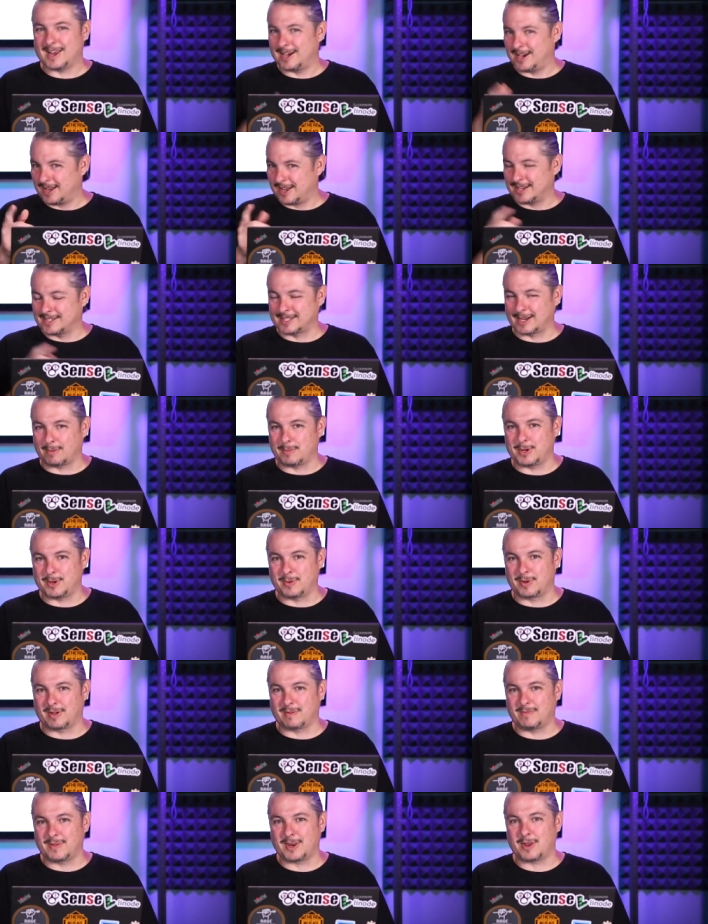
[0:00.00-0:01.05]
And like I said, I'll be
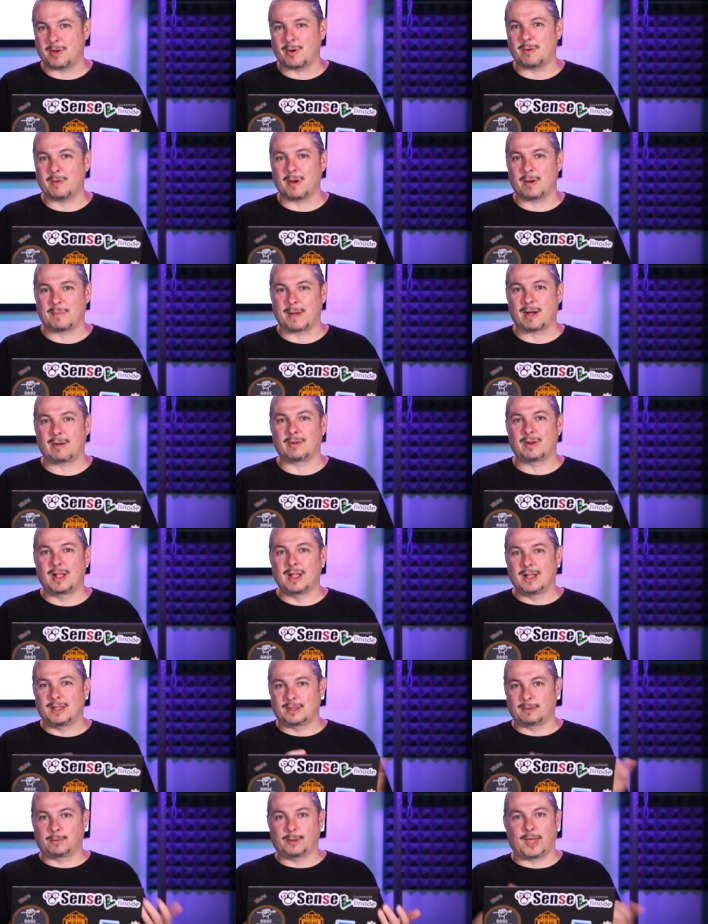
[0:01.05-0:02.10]
doing a video about
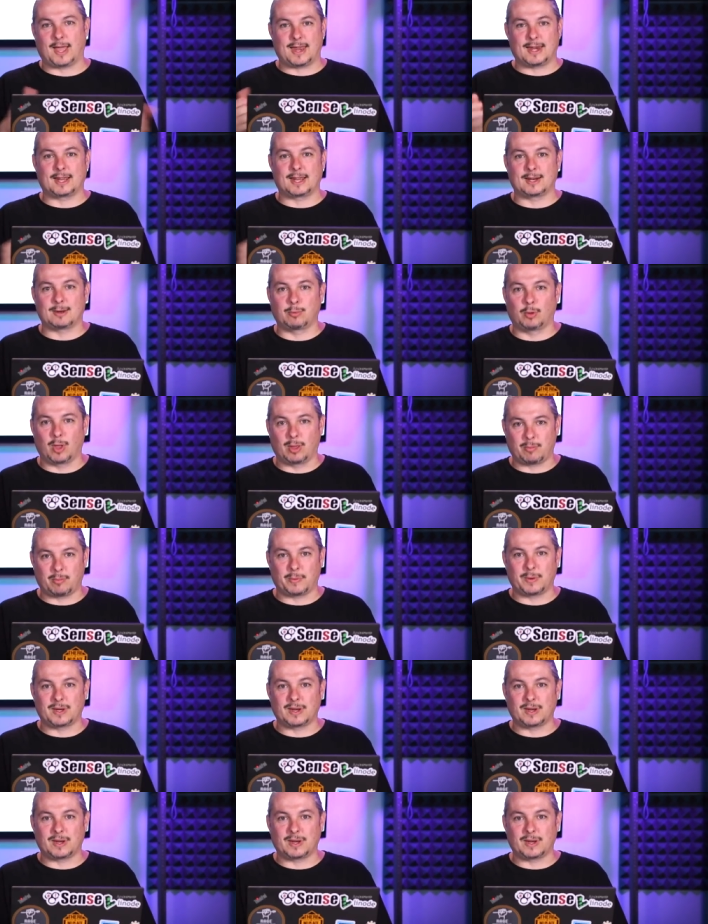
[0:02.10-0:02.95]
the planning and deployment we